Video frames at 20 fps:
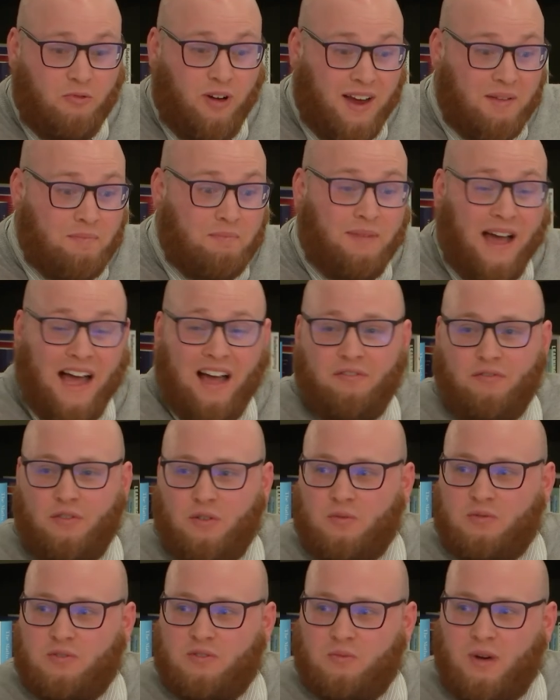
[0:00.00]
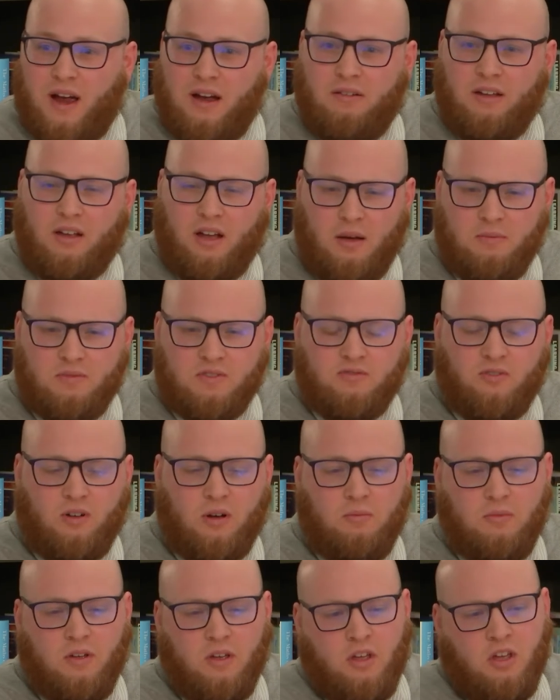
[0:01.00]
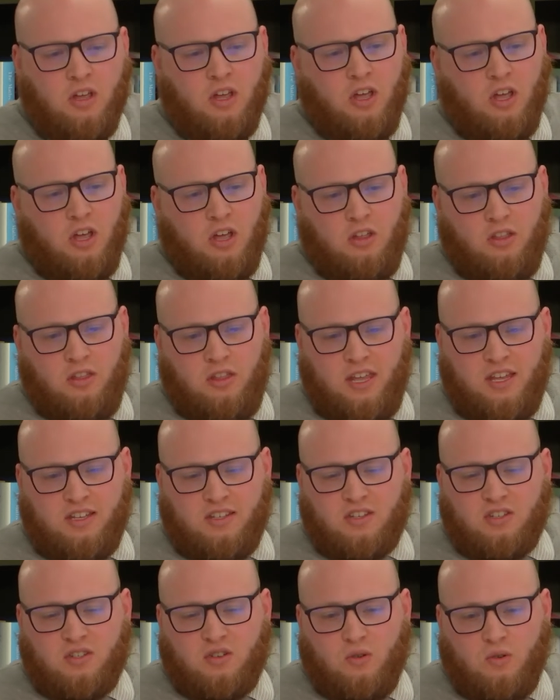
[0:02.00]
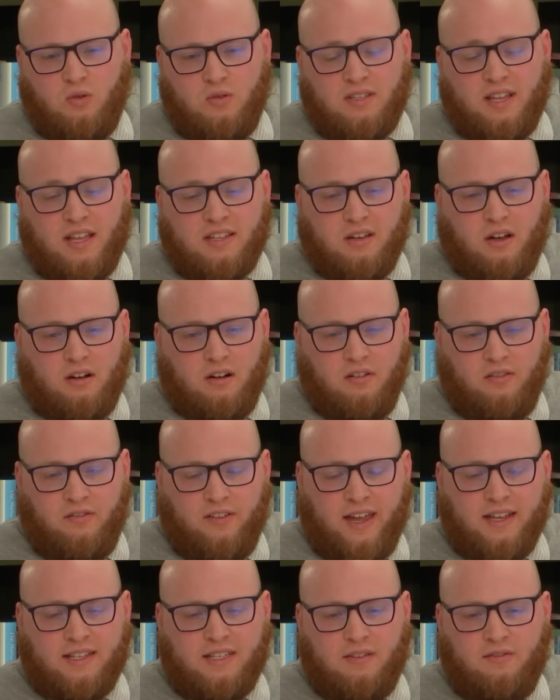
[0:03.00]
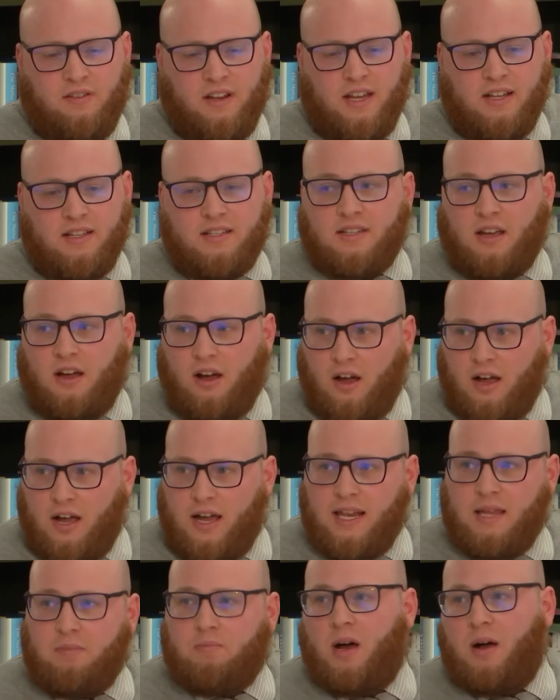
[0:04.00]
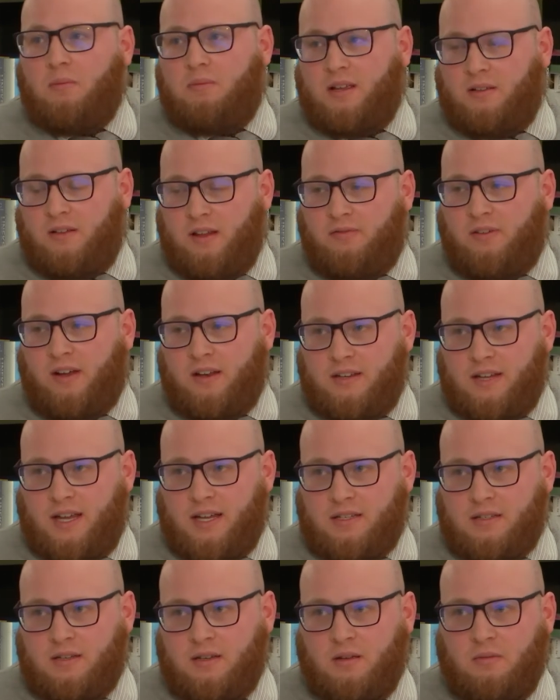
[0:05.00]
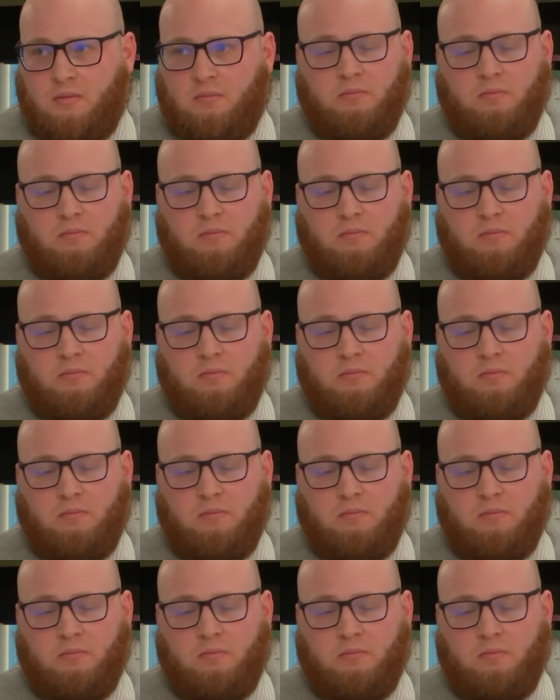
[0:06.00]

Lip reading: quite baffled where it comes from. These are schools that are effectively entirely publicly funded.